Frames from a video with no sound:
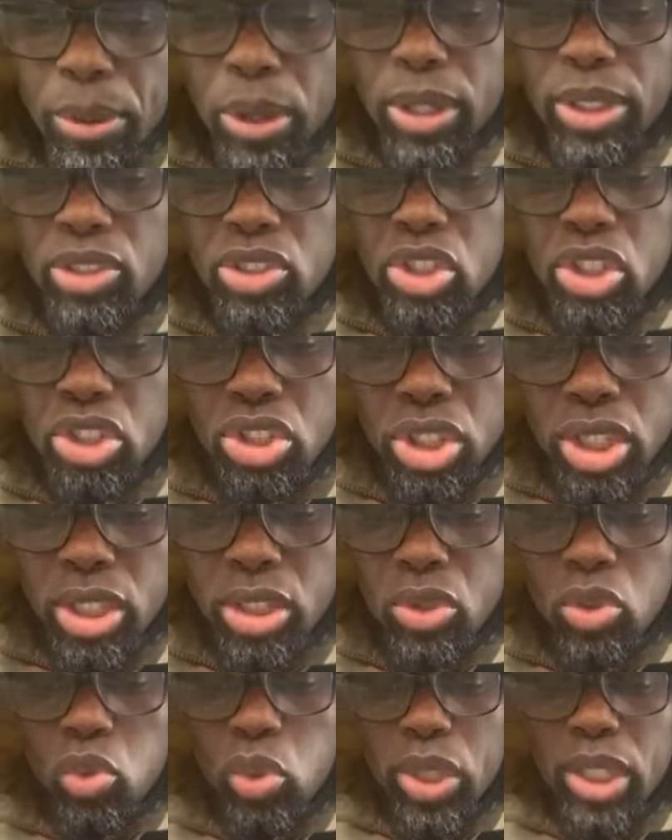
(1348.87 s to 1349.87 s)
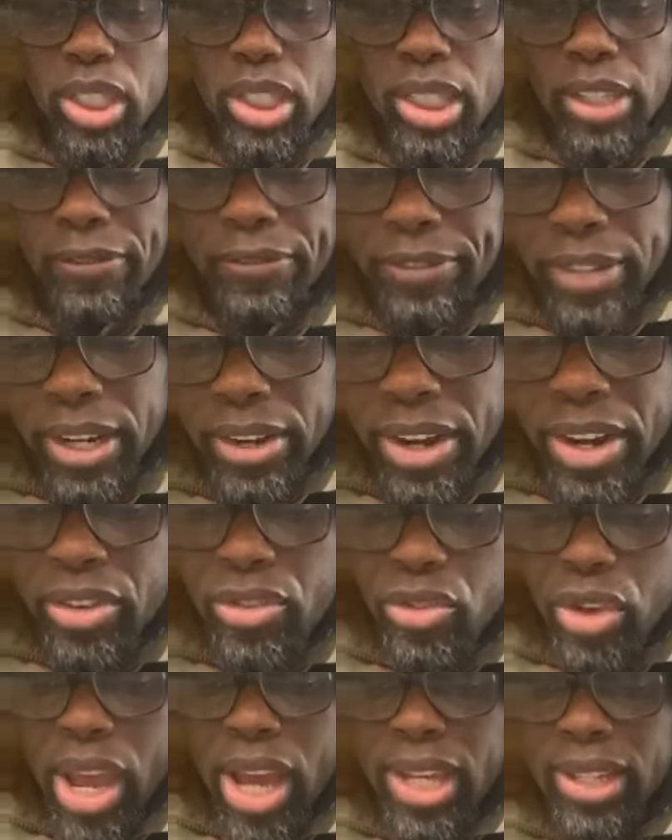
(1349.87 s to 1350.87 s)
politician, which is a
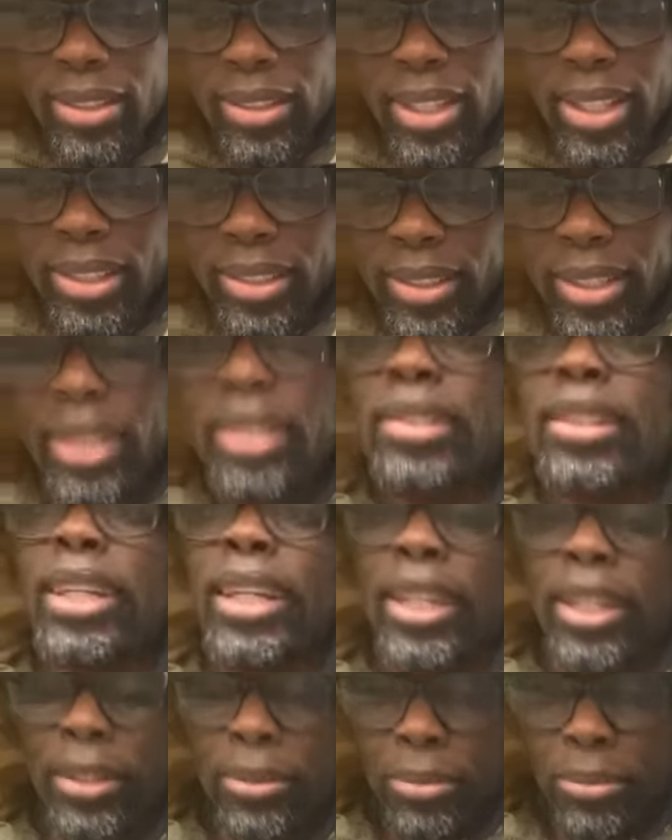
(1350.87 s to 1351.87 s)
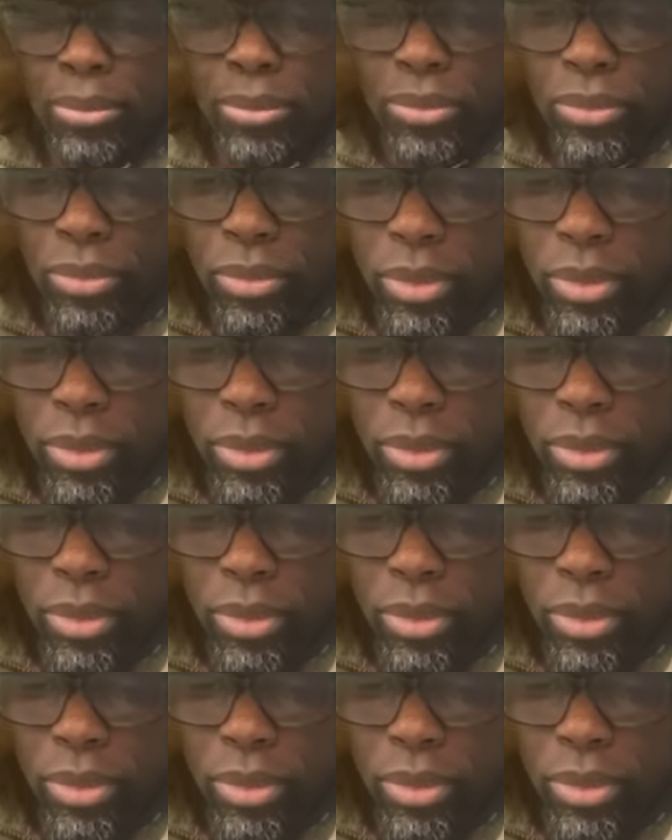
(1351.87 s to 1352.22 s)
very rare thing these days.